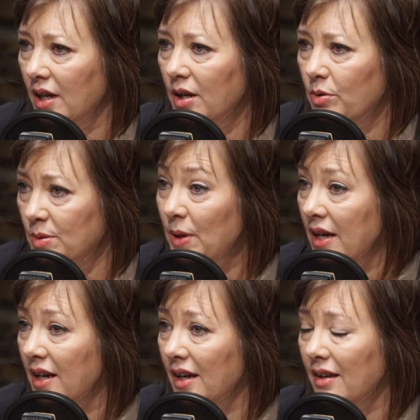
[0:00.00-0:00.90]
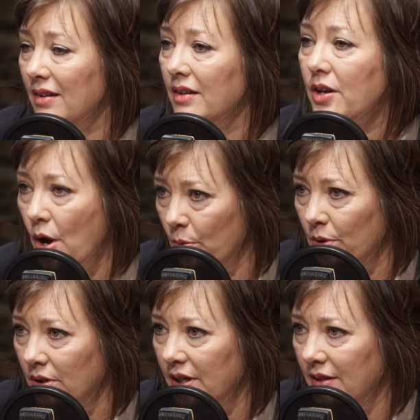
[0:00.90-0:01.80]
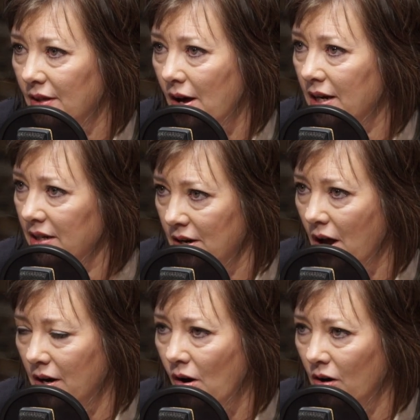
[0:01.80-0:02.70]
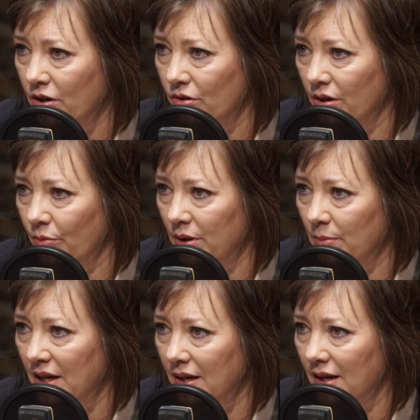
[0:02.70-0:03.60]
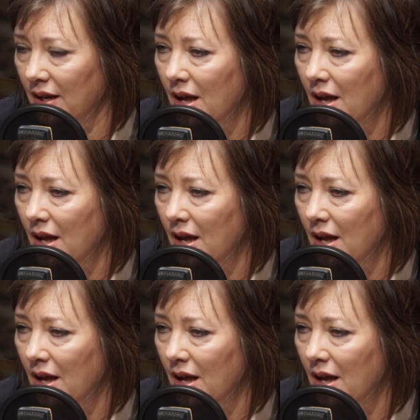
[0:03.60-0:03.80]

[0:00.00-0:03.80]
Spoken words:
He was being noble, he thought, and not arguing with me.